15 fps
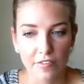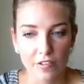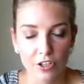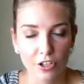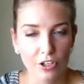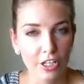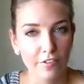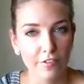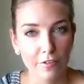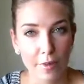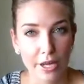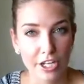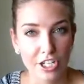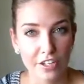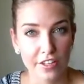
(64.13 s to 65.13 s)
giving you the
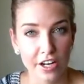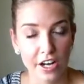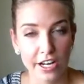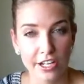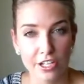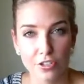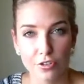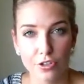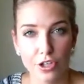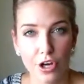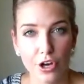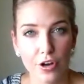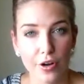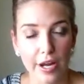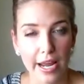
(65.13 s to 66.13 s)
information that I do
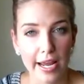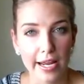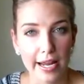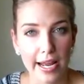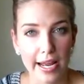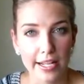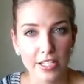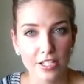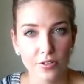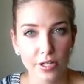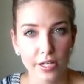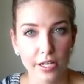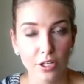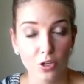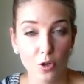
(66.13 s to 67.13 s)
know and
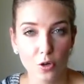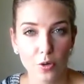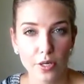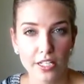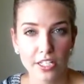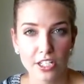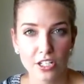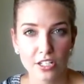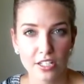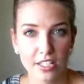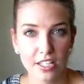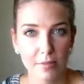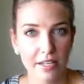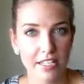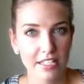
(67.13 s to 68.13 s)
answering your questions to
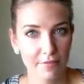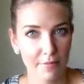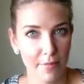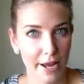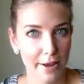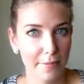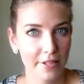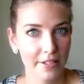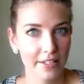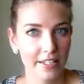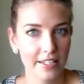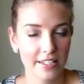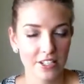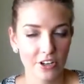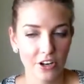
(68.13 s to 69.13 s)
the best of my
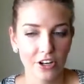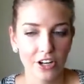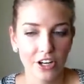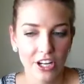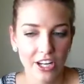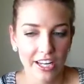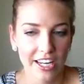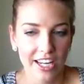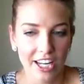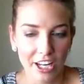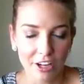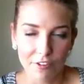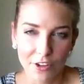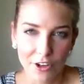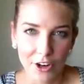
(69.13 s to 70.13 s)
ability. So
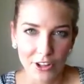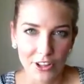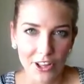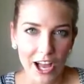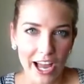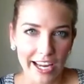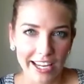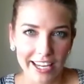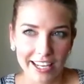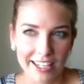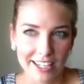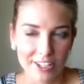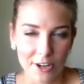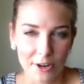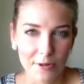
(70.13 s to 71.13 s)
if you don't like
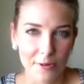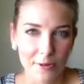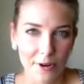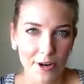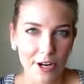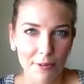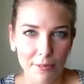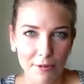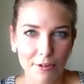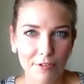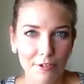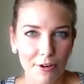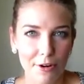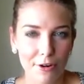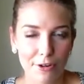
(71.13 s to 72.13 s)
it, don't worry,
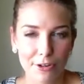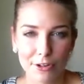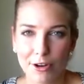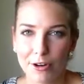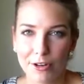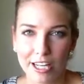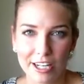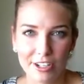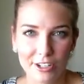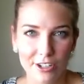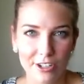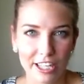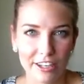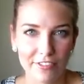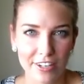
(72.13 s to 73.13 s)
move on. You don't need
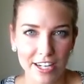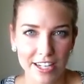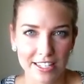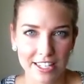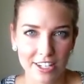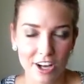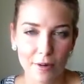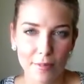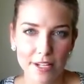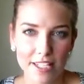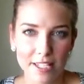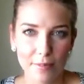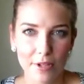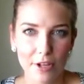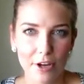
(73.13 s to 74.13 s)
to leave nasty
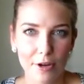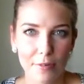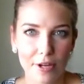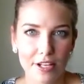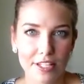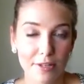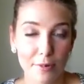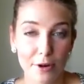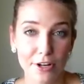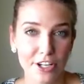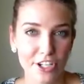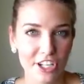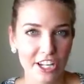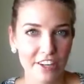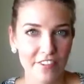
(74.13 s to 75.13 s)
comments below because it won't
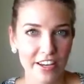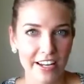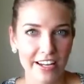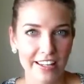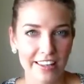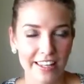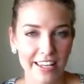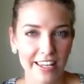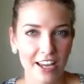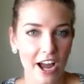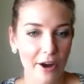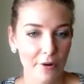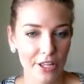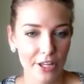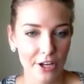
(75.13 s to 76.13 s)
achieve anything.
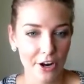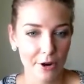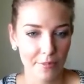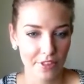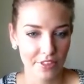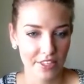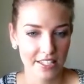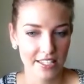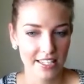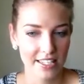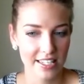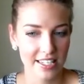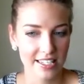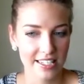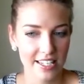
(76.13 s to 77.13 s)
I really hope that this
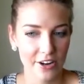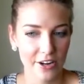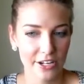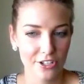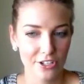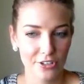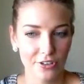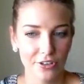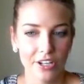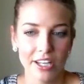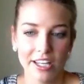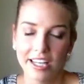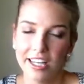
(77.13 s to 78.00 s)
is going to